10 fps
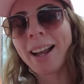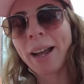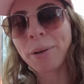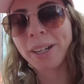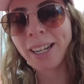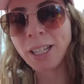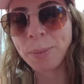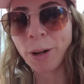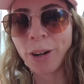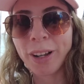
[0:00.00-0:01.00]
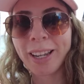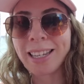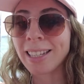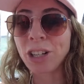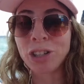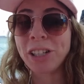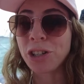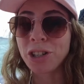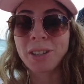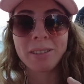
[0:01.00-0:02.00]
Our next spot is literally
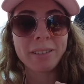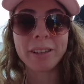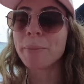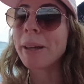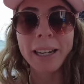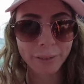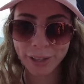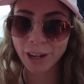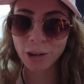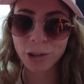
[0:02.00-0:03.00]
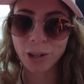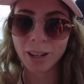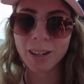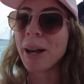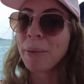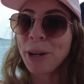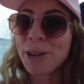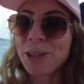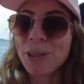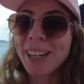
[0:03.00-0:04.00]
just the middle of the ocean and we're going
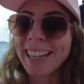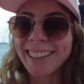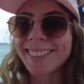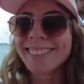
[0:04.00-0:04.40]
snorkeling.